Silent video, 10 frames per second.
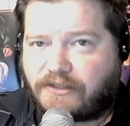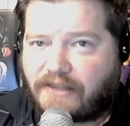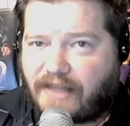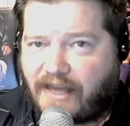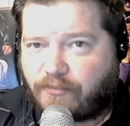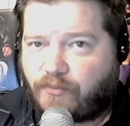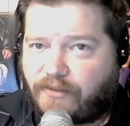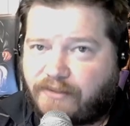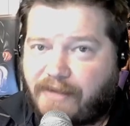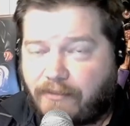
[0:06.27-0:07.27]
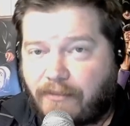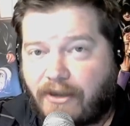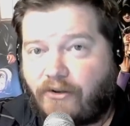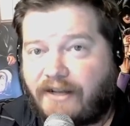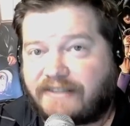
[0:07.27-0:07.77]
collabed with
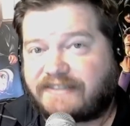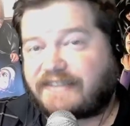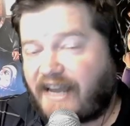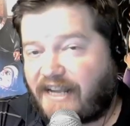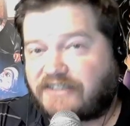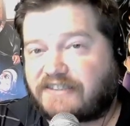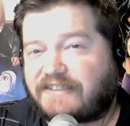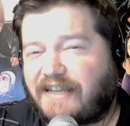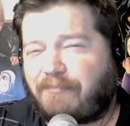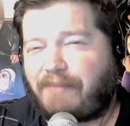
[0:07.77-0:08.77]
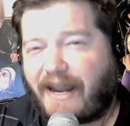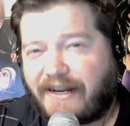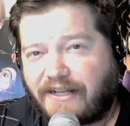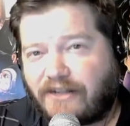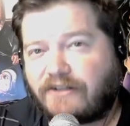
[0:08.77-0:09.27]
BABYMETAL on stage and sang
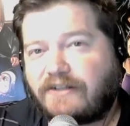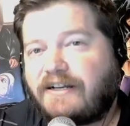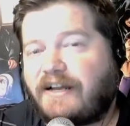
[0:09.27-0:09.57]
Painkiller